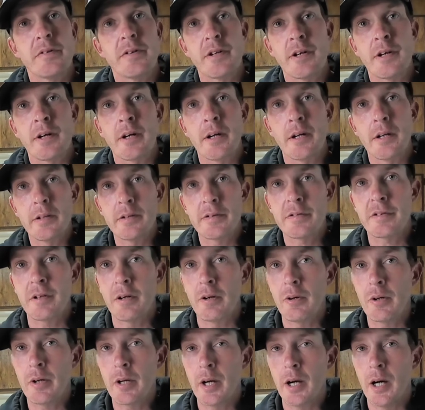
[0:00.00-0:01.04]
They're going to
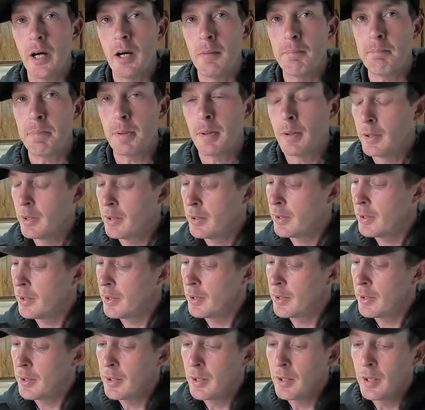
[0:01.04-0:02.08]
soak up
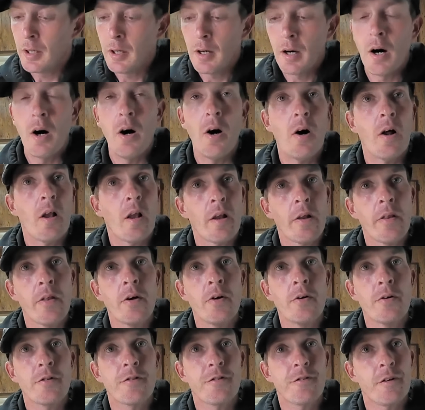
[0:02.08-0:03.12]
all of
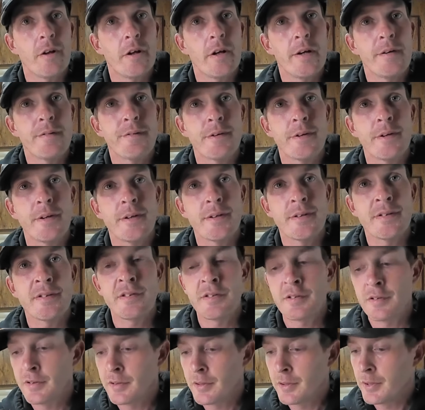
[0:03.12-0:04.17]
those
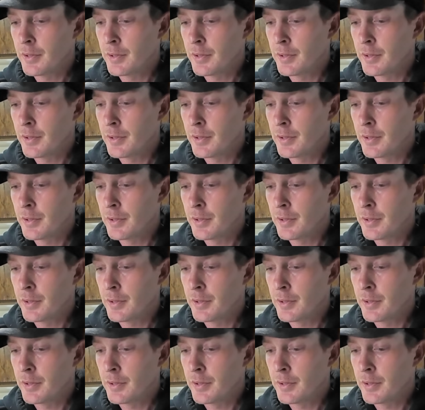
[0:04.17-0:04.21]
flavors